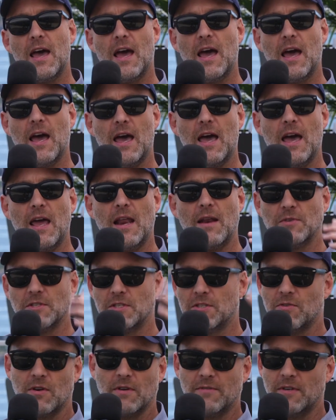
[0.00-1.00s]
uh, and it was
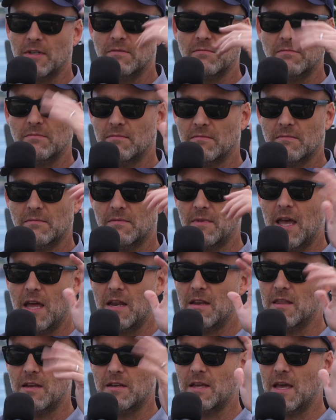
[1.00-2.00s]
sort of a
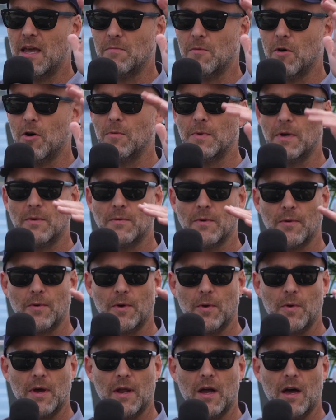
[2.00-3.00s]
end of the day moment where
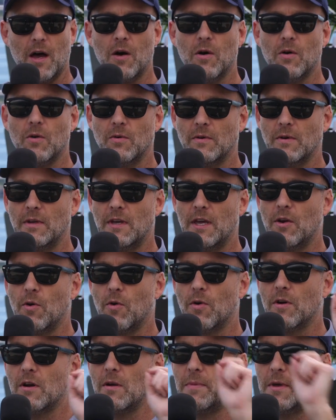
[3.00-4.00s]
we went, oh, in
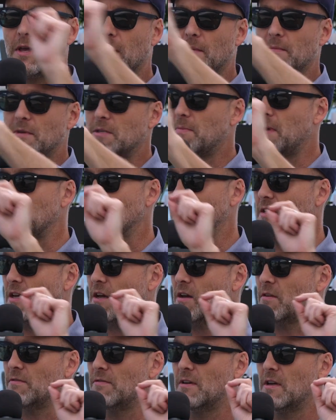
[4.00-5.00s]
order to become his best
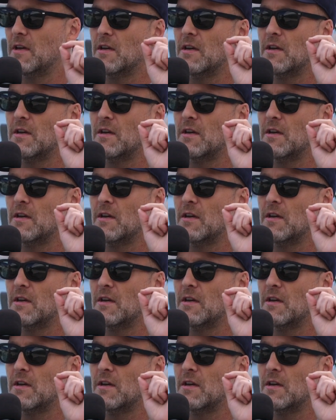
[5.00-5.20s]
self,